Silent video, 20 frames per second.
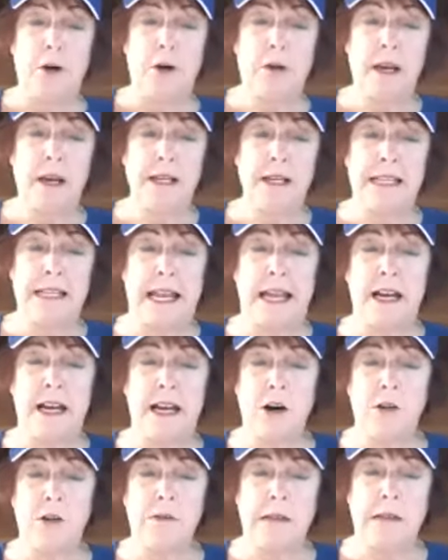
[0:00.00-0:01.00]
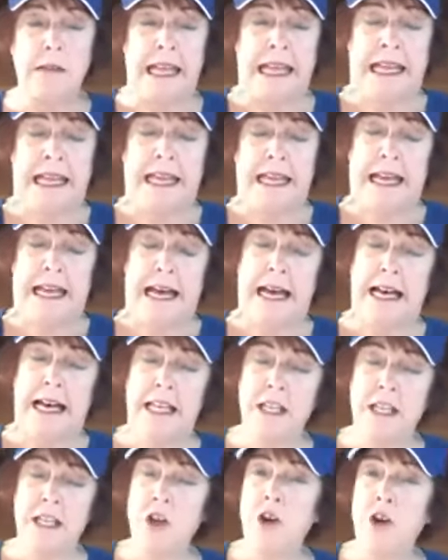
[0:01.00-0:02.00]
right now. Uh,
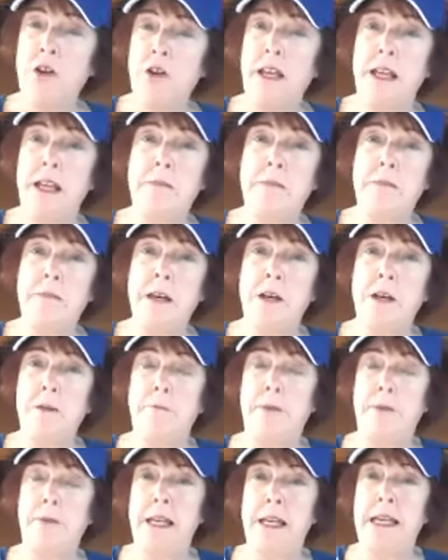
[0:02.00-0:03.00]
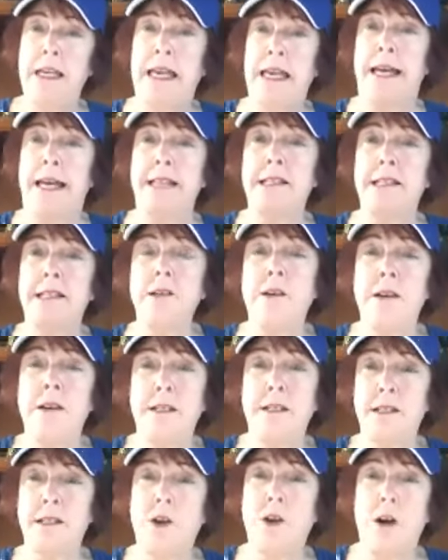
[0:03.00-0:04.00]
you know, the MLB has
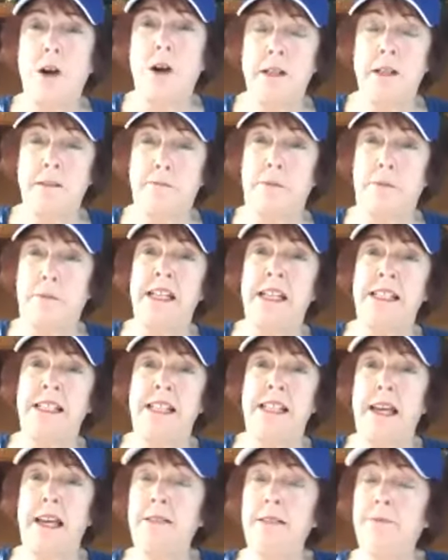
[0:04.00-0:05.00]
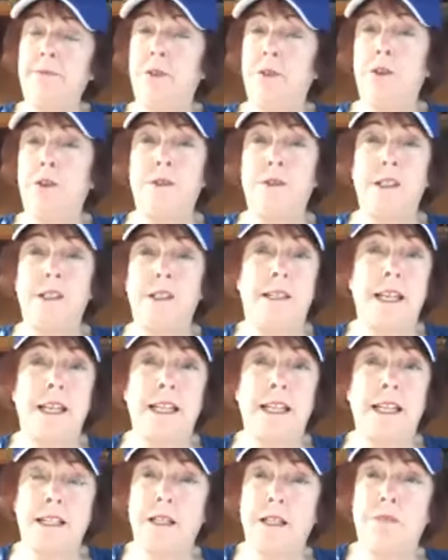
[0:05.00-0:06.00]
not started playing for the
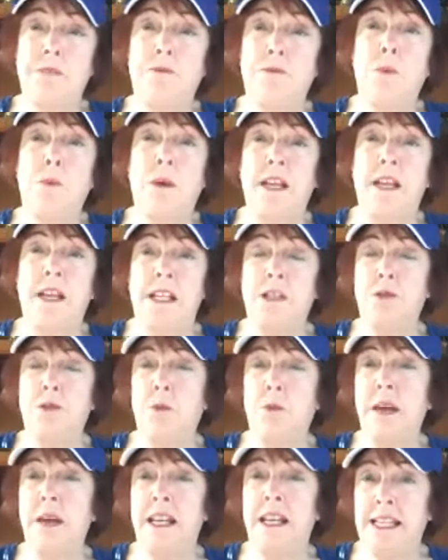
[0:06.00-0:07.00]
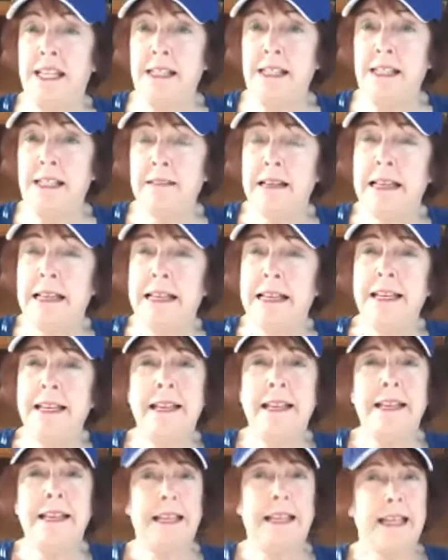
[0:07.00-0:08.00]
season of 2020.
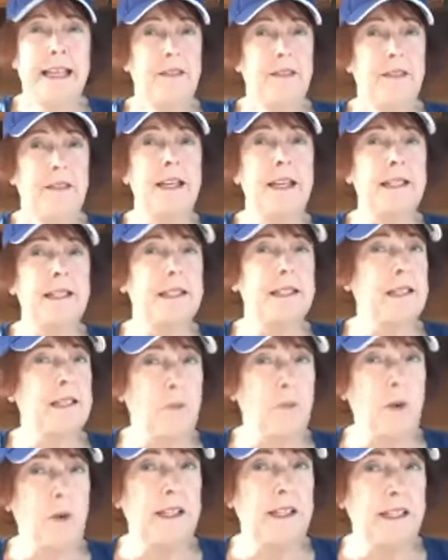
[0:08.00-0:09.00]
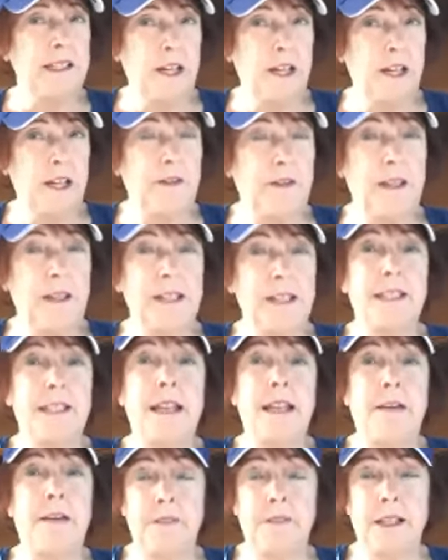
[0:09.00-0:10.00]
This is one year that's
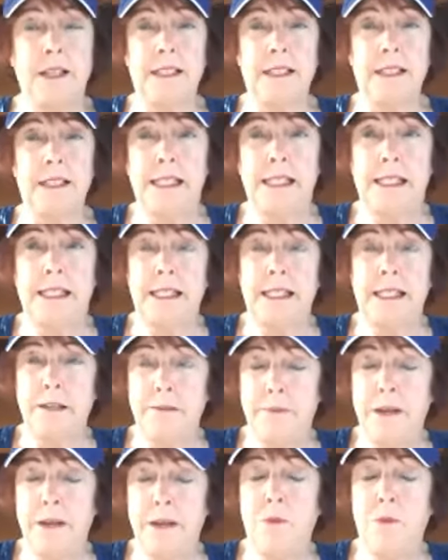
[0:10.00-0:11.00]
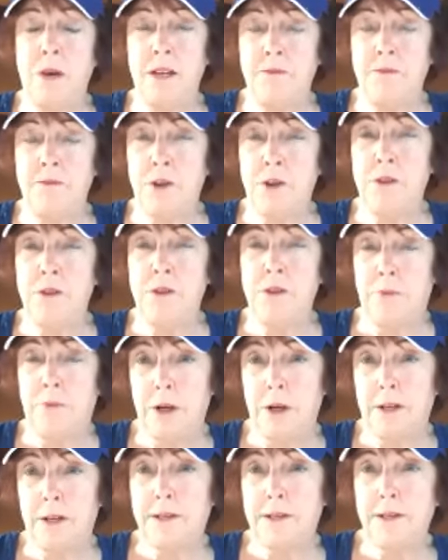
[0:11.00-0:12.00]
definitely going to be one for the
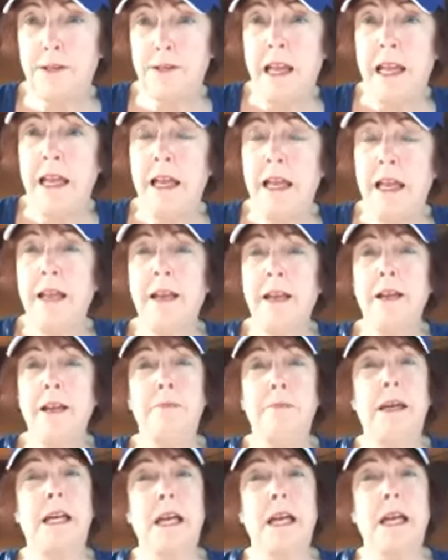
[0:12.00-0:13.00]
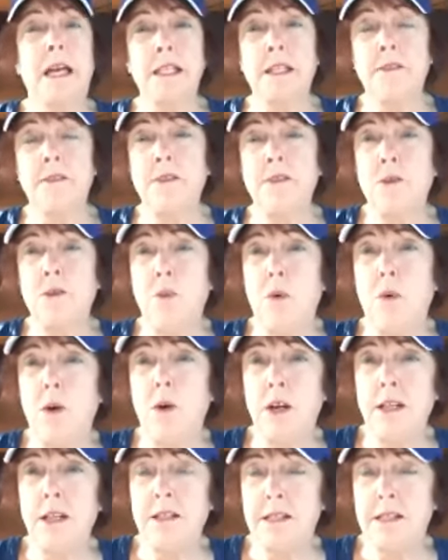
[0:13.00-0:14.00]
books because of the
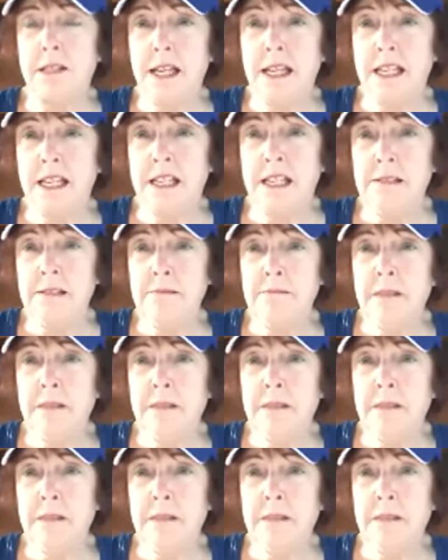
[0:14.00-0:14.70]
quarantine